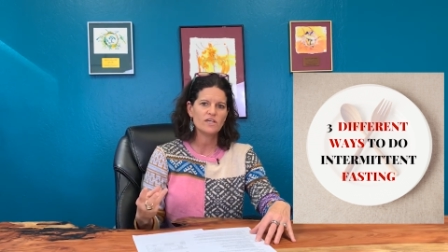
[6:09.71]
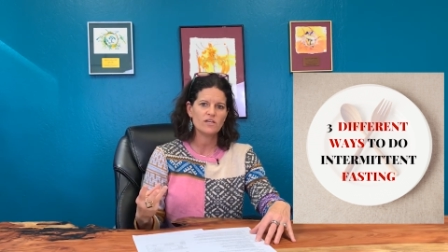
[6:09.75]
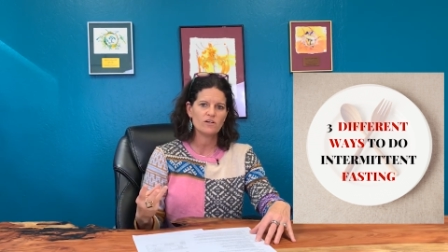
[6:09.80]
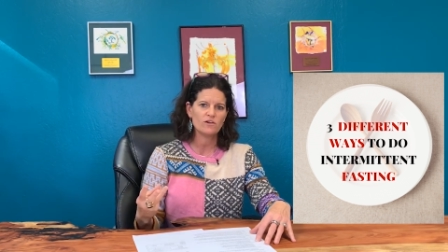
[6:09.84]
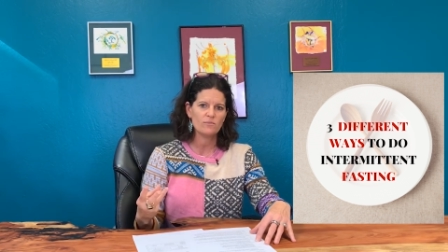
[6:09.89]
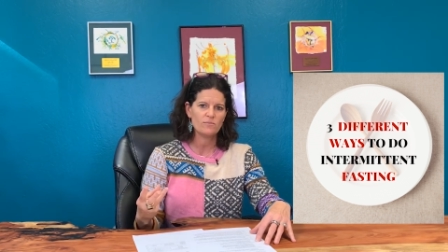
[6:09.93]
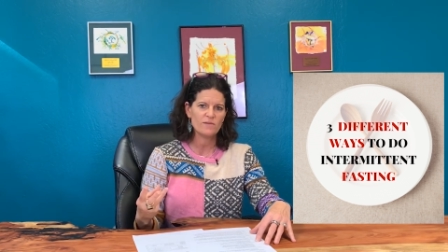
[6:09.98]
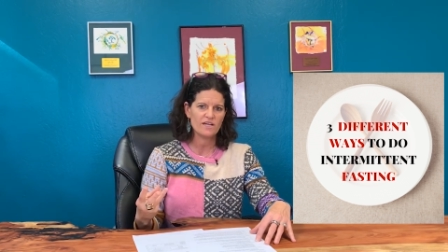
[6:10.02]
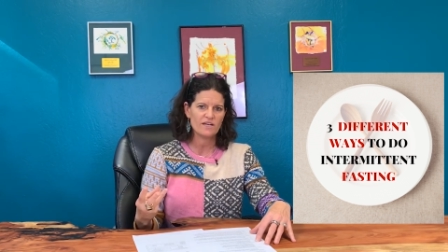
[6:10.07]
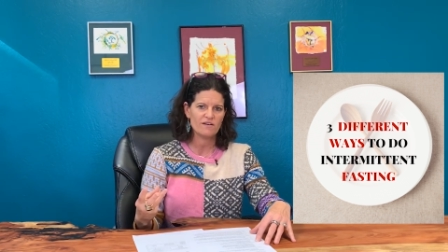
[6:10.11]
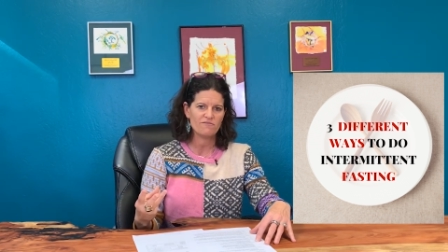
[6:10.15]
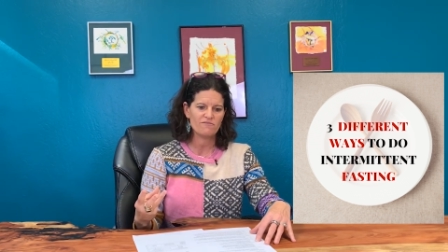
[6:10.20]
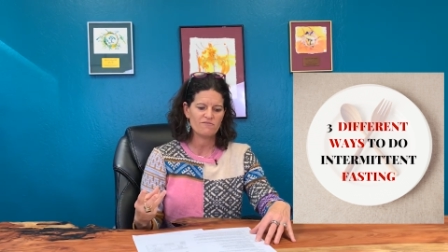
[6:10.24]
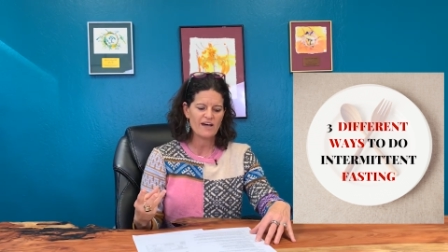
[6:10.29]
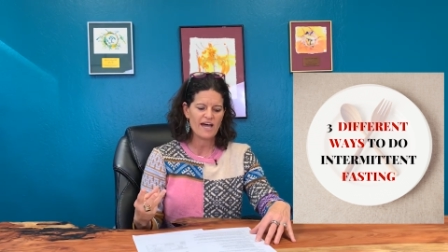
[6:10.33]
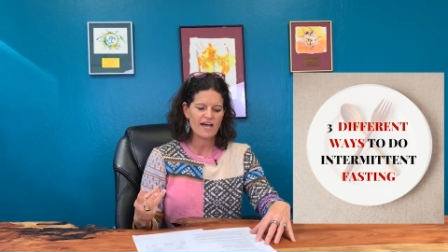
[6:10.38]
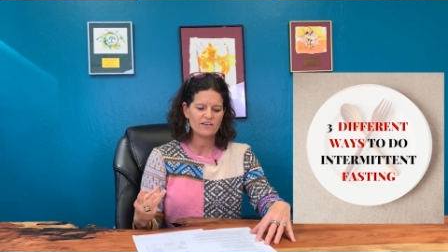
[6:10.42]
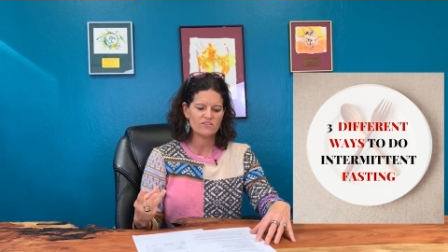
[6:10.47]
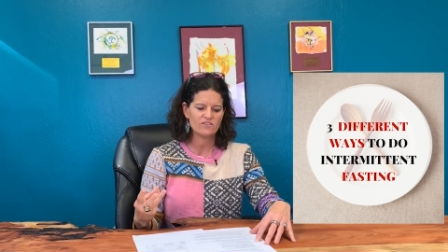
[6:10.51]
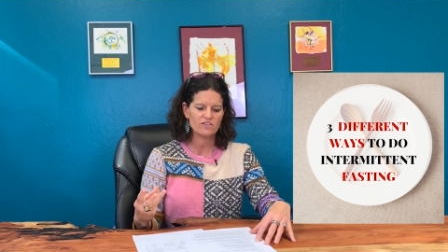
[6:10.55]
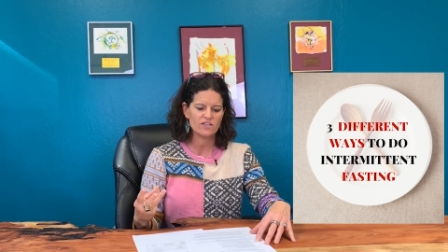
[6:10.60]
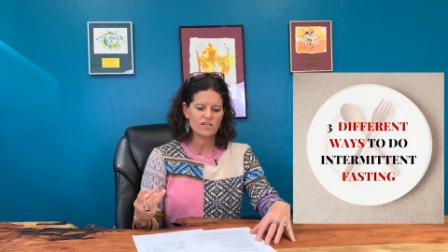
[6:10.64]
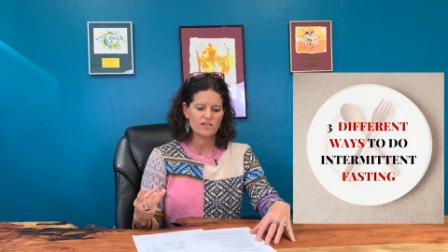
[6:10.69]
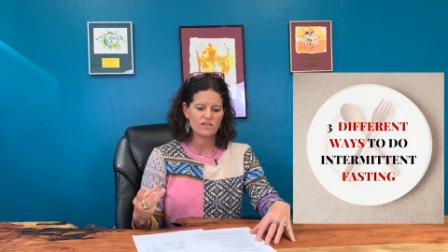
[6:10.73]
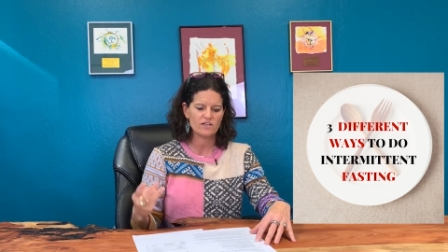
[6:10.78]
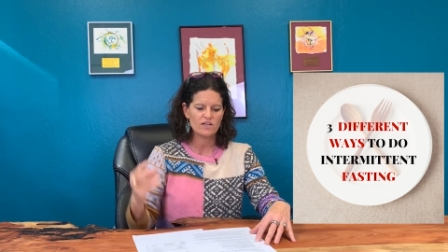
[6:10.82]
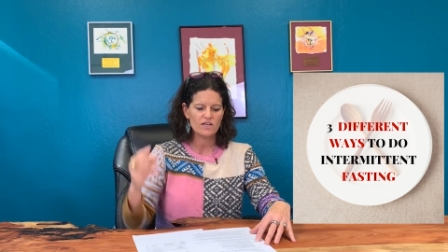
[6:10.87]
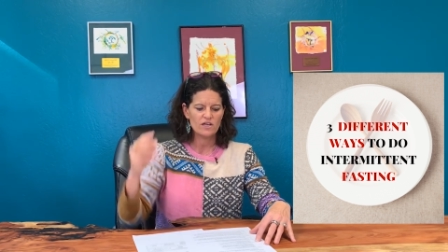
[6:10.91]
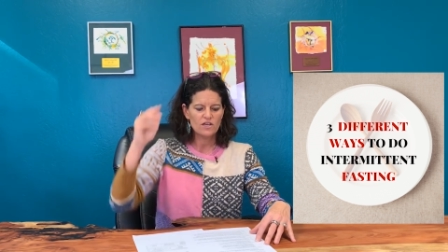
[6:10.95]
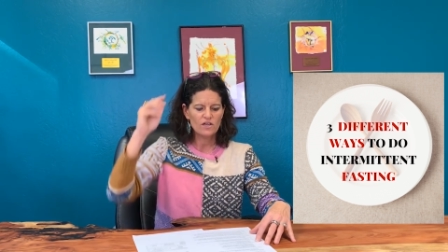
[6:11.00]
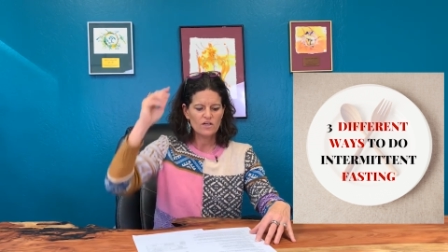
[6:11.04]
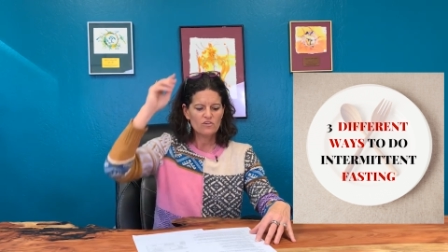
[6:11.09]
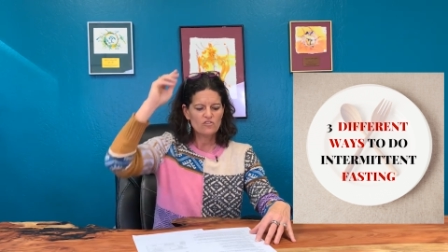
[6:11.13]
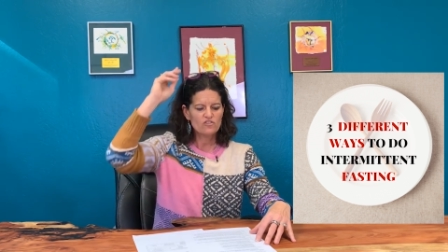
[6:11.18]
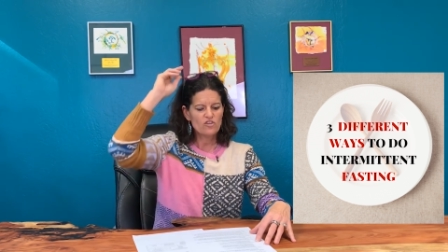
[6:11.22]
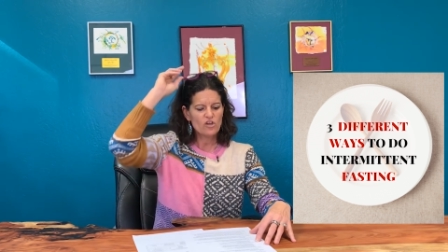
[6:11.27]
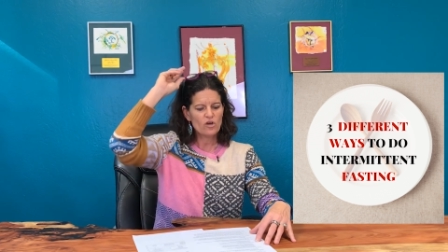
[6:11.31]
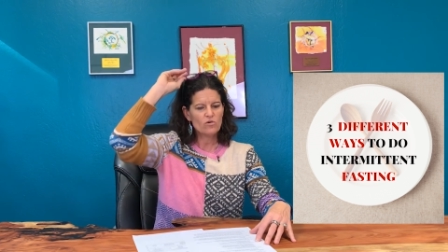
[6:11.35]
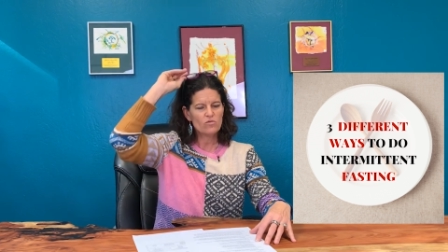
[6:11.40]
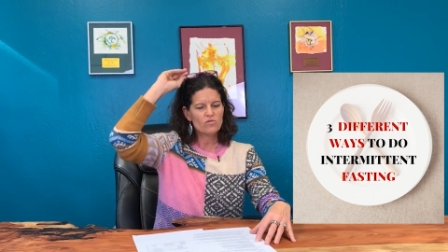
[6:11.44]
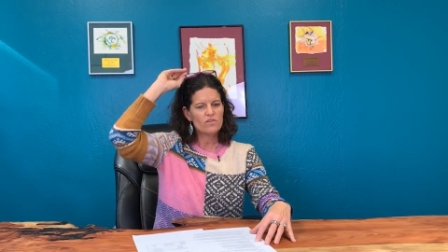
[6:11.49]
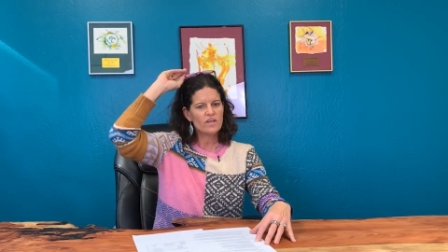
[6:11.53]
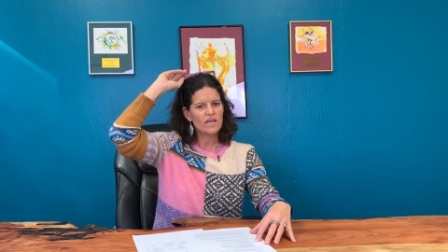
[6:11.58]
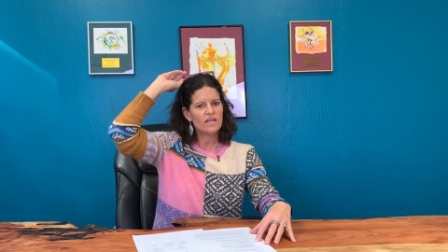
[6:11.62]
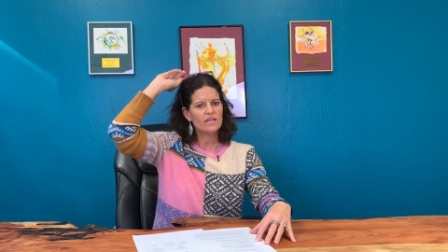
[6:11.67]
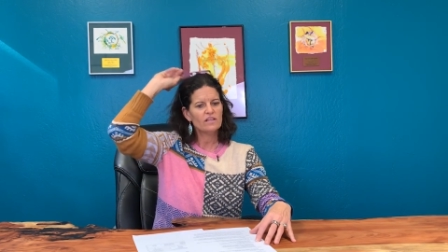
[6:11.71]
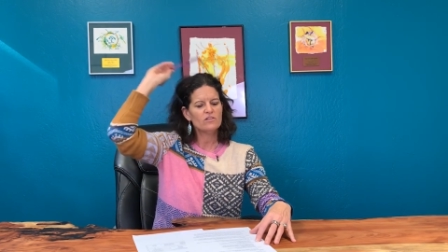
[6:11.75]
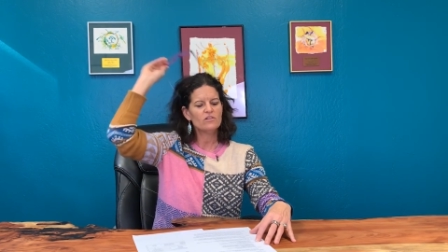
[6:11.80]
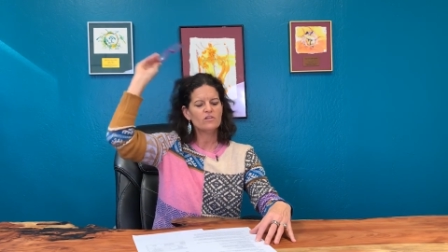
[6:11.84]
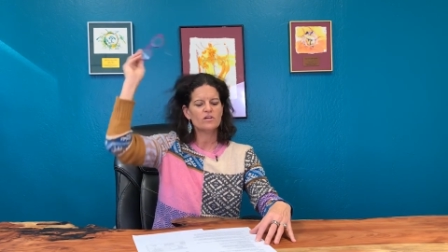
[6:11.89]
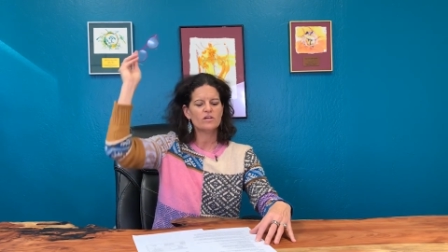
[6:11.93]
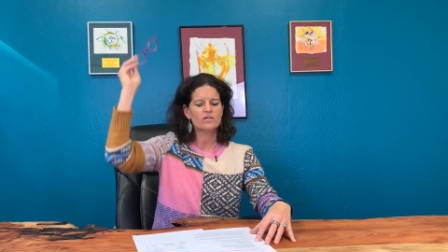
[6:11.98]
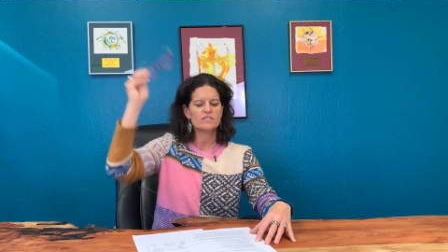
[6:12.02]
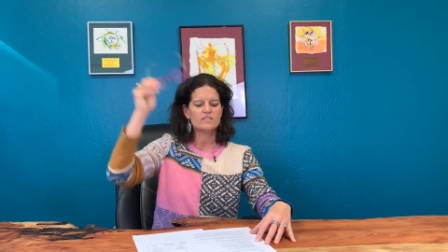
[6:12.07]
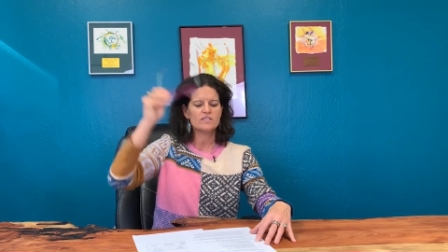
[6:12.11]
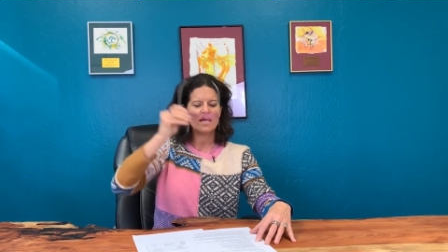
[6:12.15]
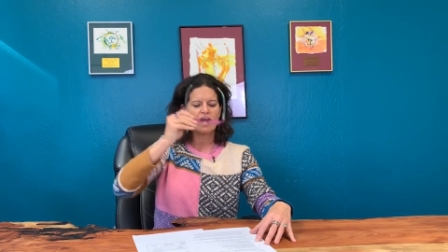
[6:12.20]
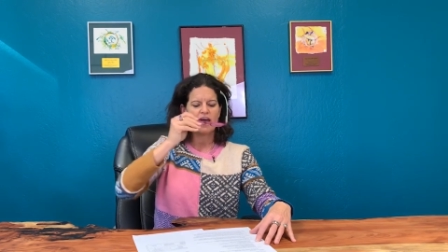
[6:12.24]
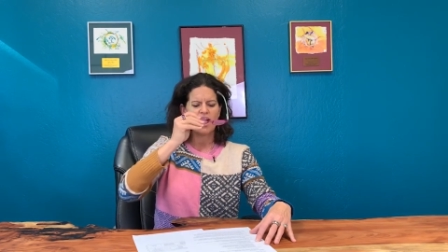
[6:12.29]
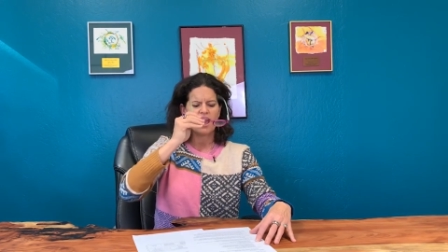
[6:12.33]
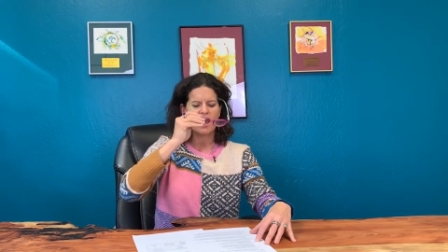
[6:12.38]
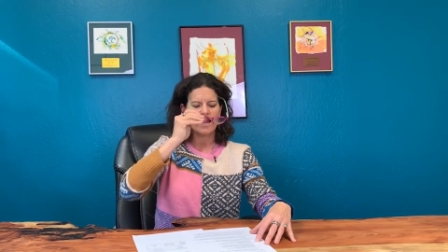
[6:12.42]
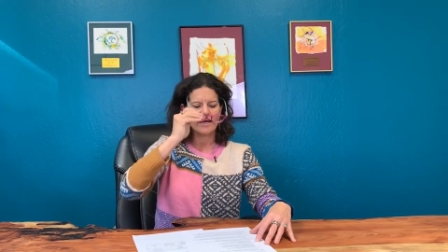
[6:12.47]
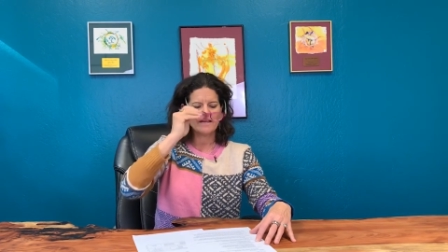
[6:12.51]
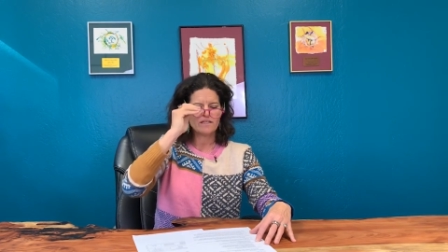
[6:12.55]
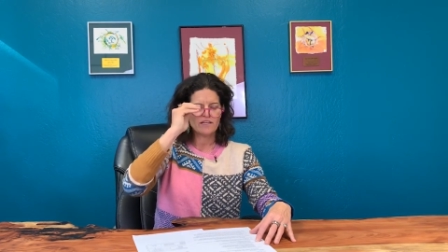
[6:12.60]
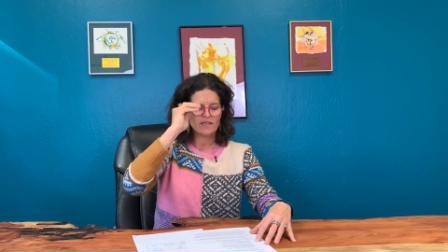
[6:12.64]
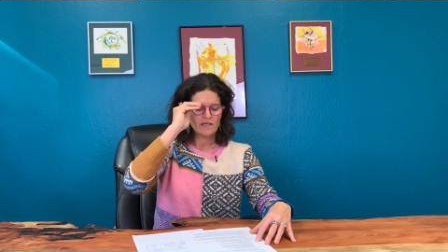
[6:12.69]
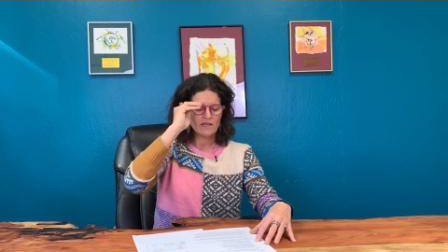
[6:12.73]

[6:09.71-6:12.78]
intermittent fasting. So they looked at